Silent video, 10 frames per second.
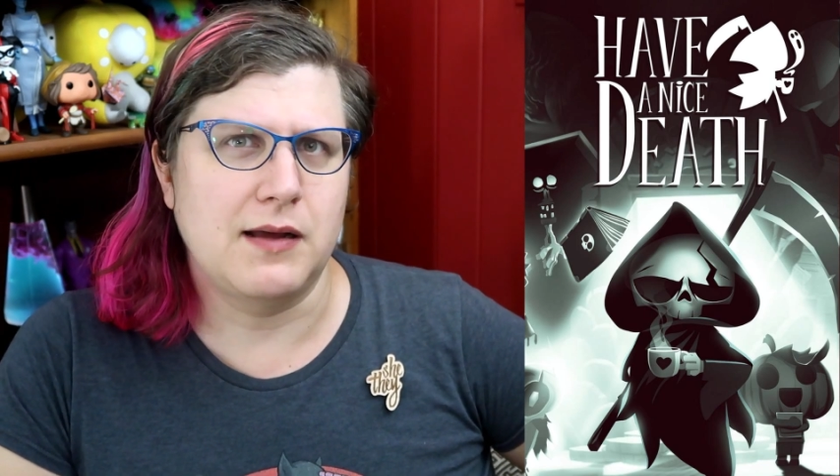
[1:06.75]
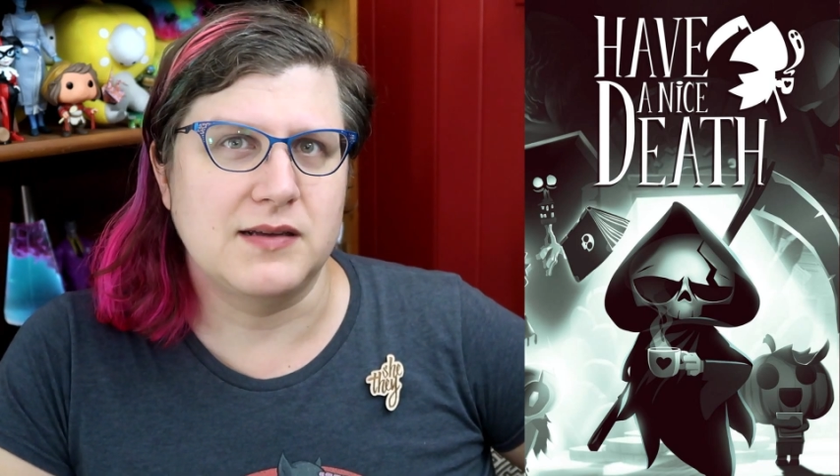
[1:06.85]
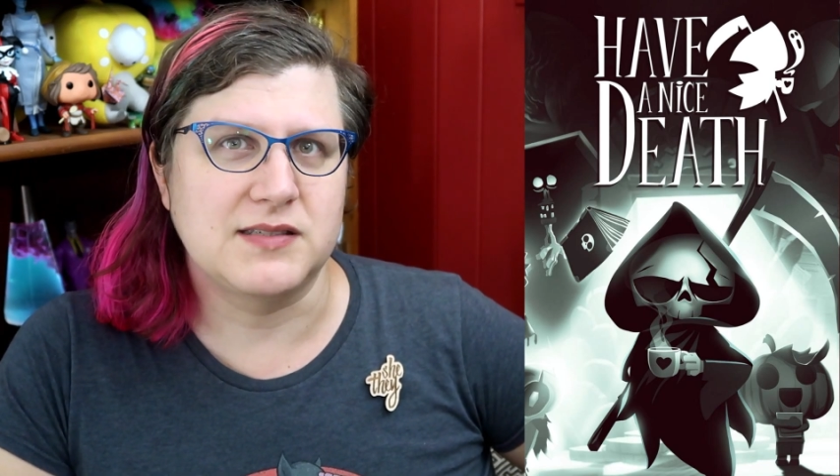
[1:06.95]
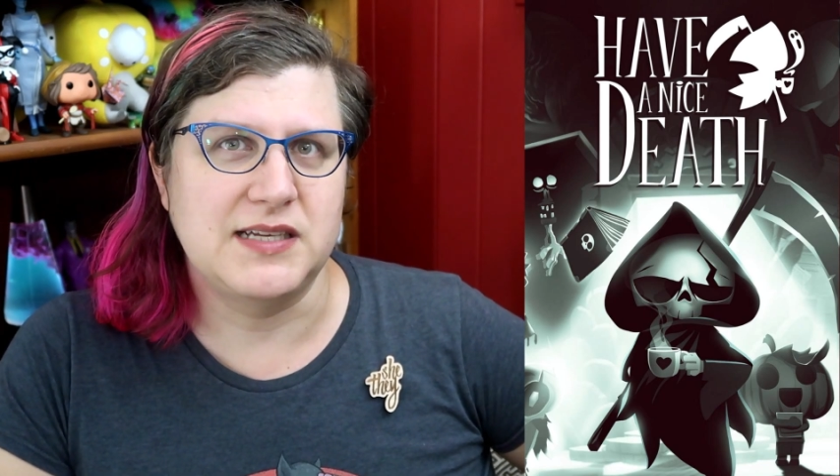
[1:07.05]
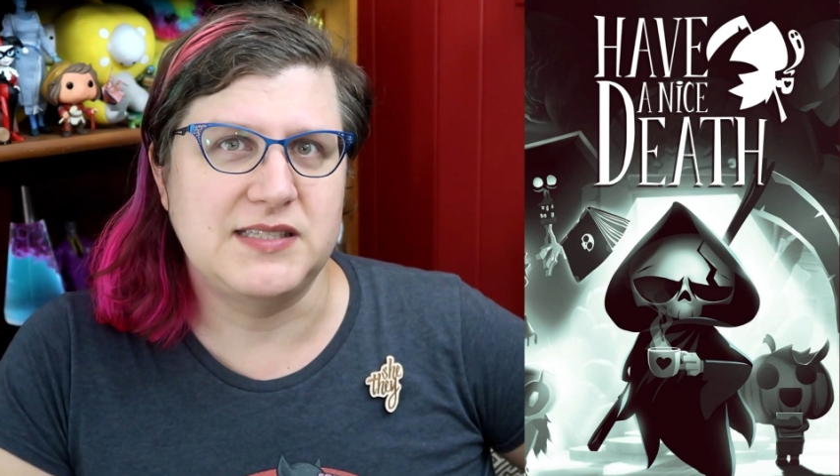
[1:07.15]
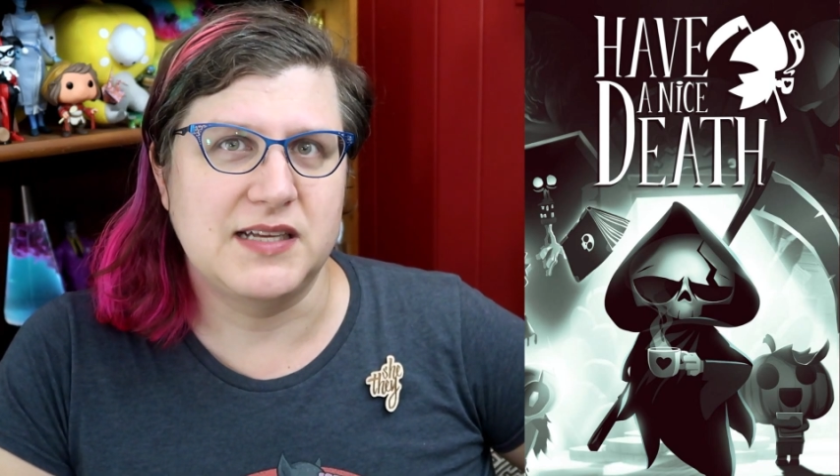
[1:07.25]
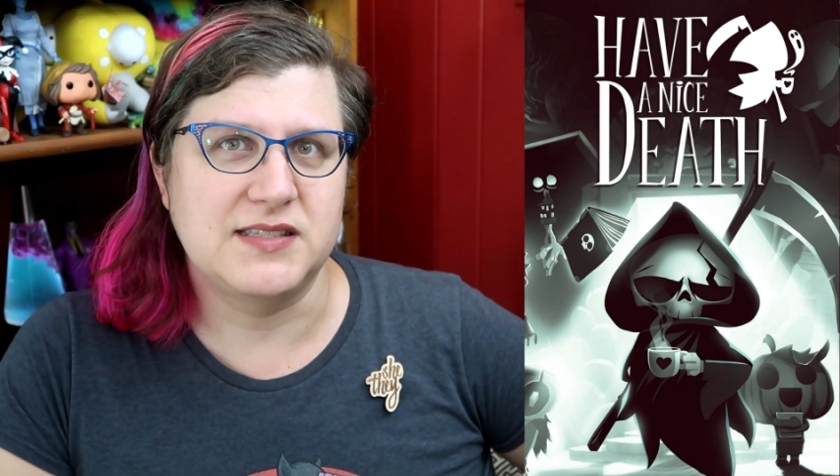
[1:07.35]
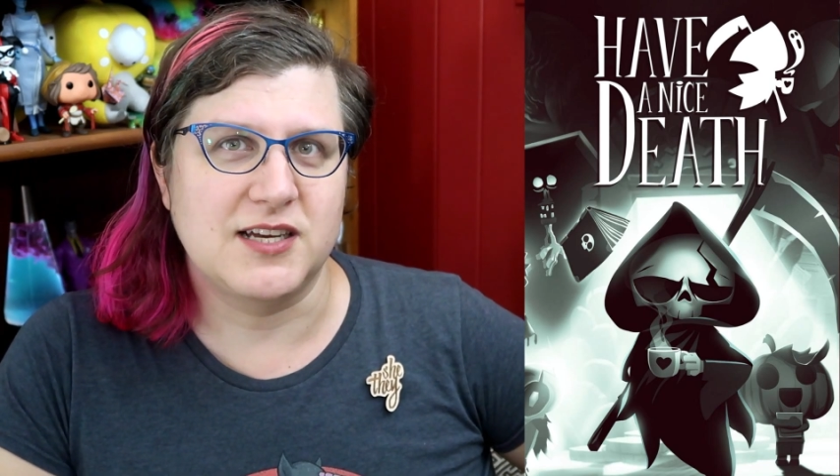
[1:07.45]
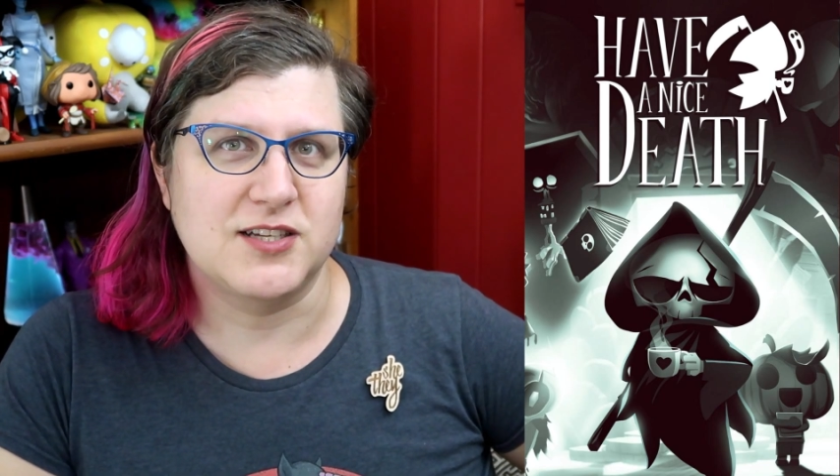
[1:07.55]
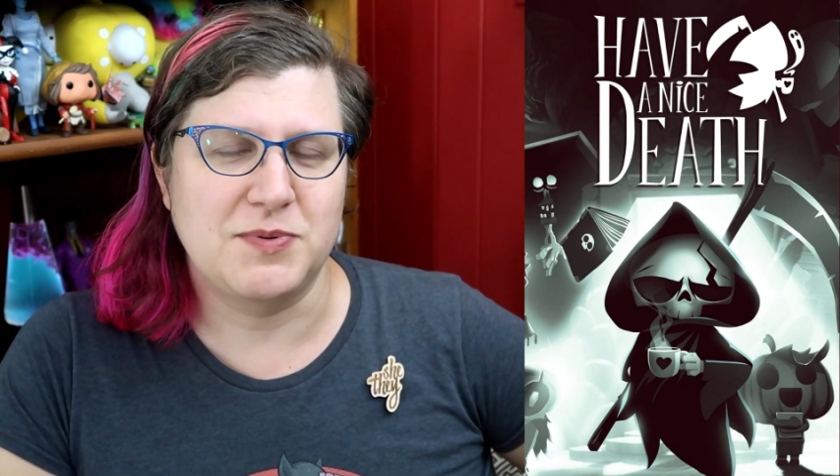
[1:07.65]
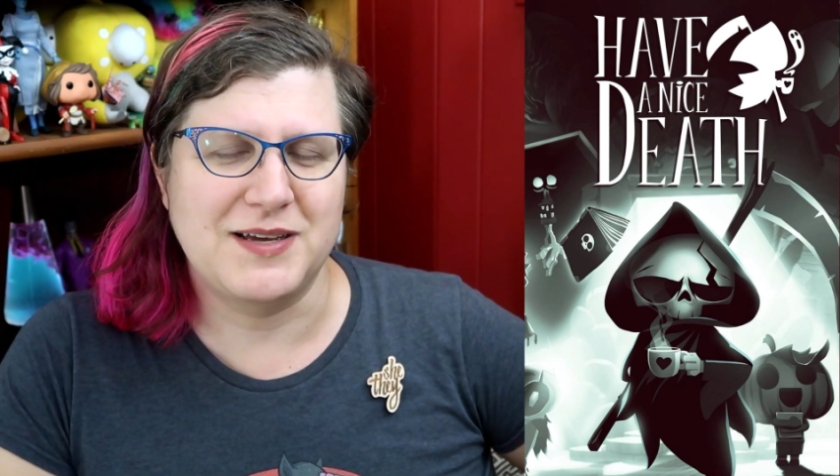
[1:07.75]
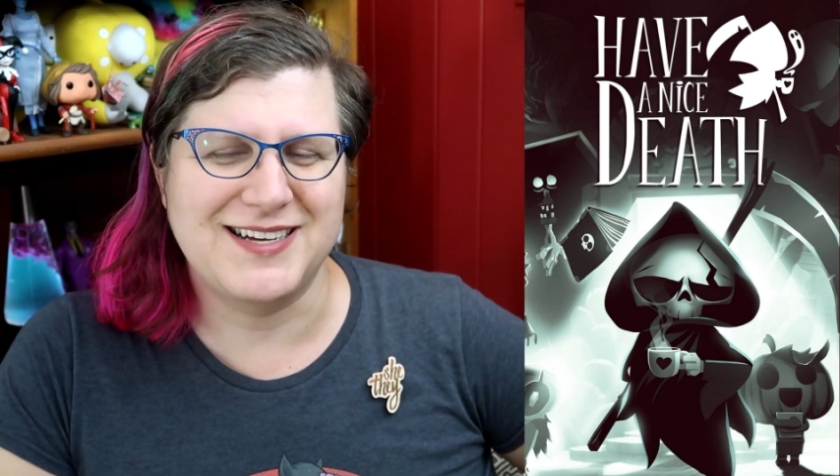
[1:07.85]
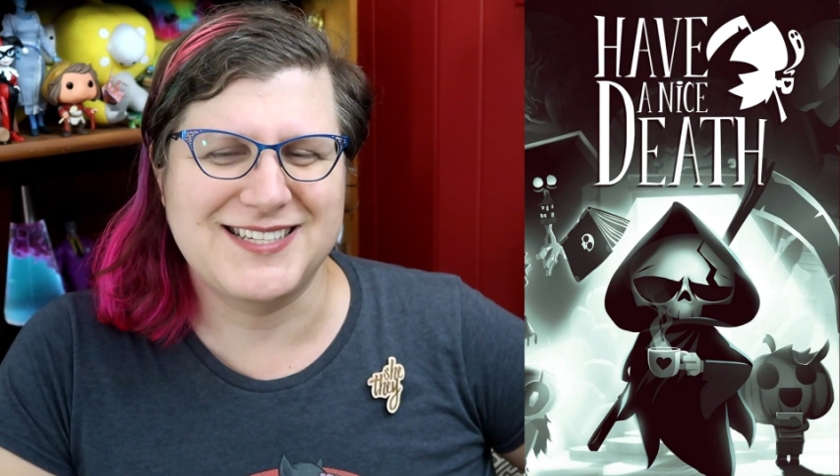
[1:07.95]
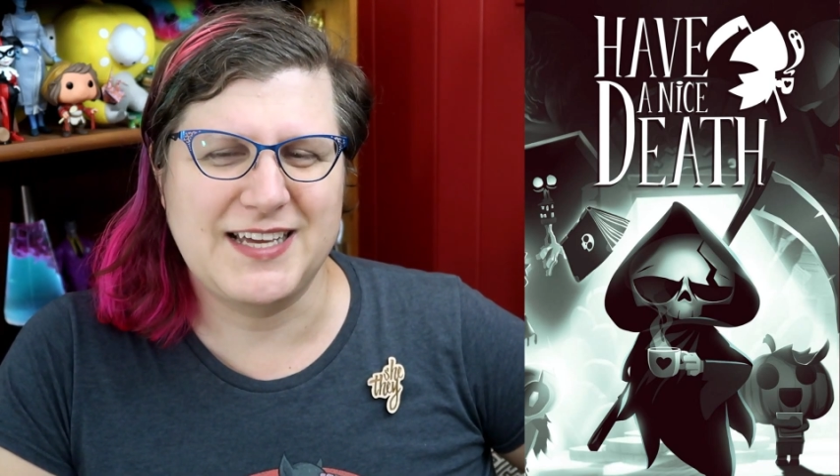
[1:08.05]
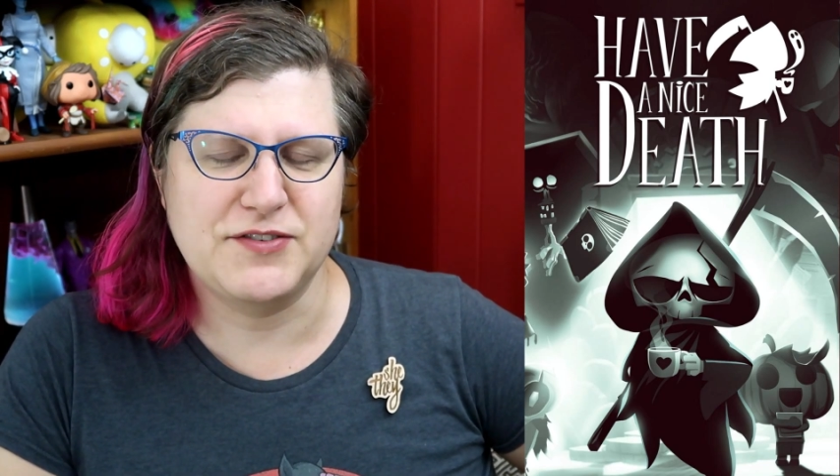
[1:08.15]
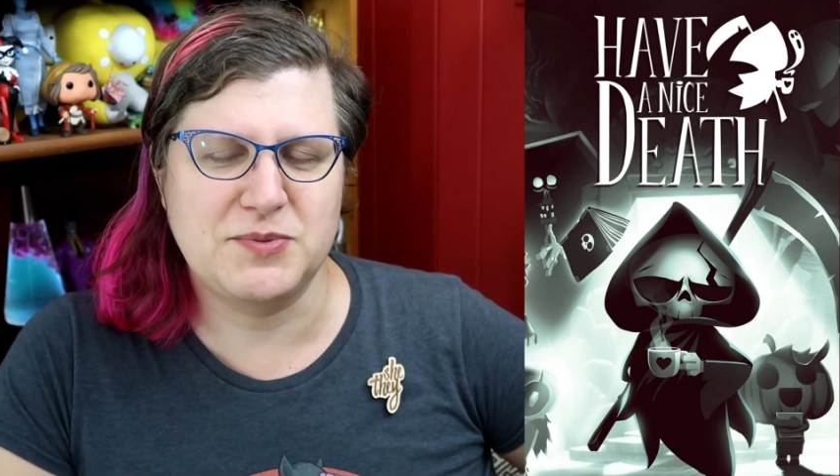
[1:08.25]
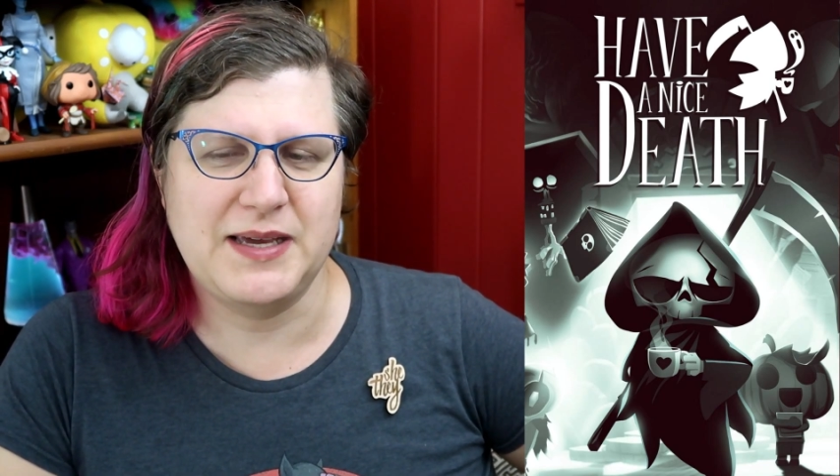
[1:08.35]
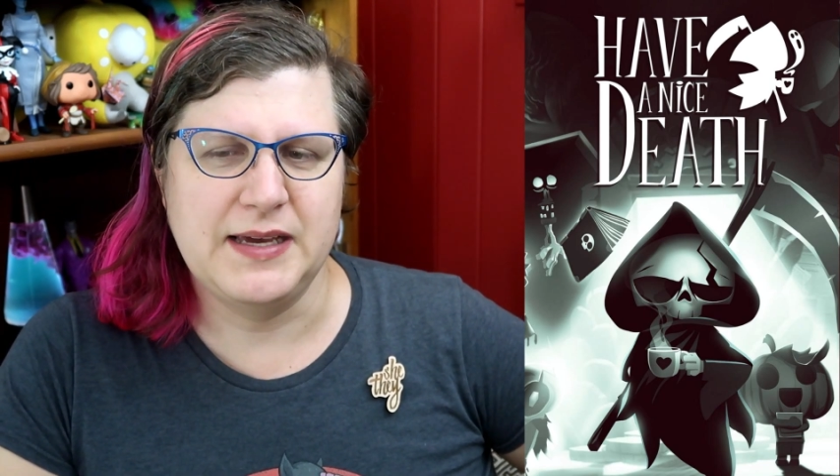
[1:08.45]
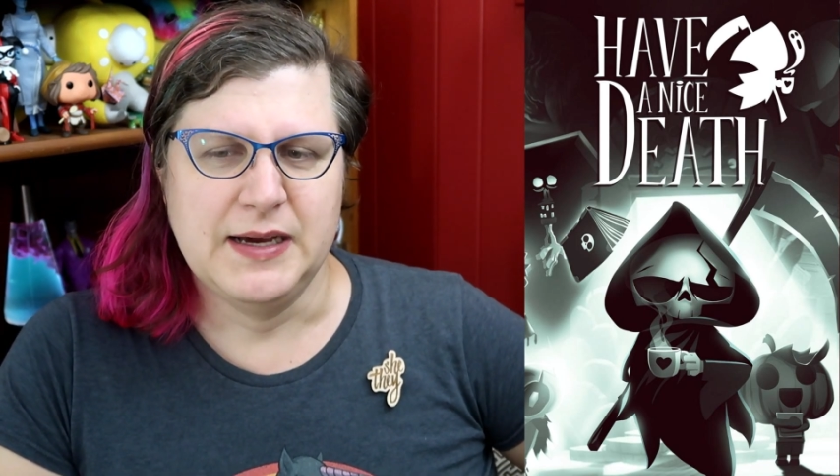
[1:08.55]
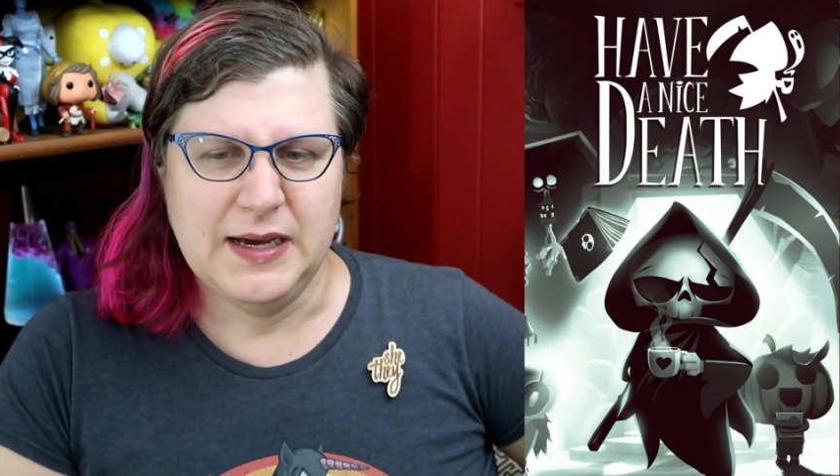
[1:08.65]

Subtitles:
I'll say Dead Cells, because it gives me,